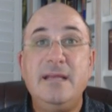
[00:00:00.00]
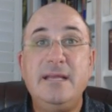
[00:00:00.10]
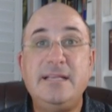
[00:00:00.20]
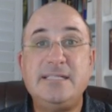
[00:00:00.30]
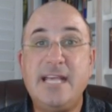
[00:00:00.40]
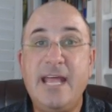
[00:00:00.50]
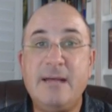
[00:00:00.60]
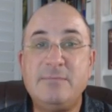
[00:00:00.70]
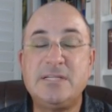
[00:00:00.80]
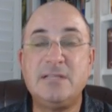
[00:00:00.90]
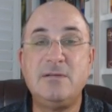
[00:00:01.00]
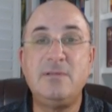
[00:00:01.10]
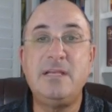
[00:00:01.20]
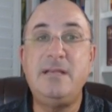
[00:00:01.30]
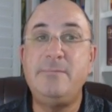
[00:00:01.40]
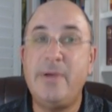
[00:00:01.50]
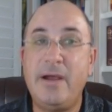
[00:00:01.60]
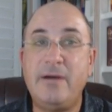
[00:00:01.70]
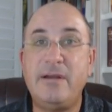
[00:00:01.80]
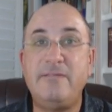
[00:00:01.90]
It is absolutely
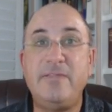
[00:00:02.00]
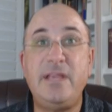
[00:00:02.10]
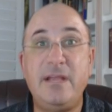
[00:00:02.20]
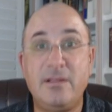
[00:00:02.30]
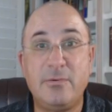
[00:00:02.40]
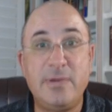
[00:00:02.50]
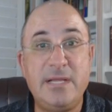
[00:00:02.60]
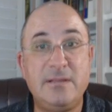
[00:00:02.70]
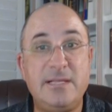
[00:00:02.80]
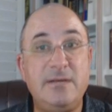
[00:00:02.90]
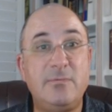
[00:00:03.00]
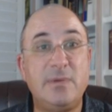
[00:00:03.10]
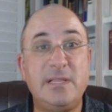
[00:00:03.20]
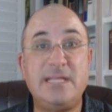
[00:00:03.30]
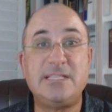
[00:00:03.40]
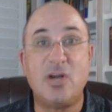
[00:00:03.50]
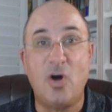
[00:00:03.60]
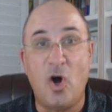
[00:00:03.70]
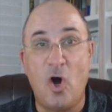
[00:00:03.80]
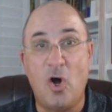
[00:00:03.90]
imperative that Hillary Clinton release
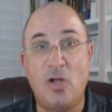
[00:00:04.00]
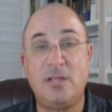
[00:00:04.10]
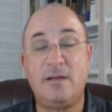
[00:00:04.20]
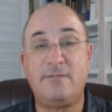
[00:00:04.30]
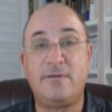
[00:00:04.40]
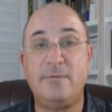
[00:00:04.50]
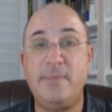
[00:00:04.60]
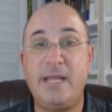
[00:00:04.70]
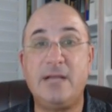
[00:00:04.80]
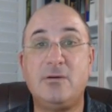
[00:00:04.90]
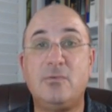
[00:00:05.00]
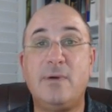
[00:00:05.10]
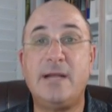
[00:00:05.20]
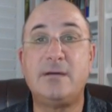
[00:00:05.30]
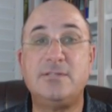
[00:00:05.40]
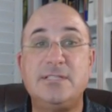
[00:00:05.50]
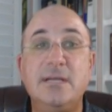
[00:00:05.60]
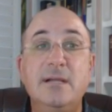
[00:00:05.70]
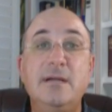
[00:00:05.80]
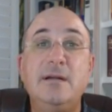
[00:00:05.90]
all of her medical records.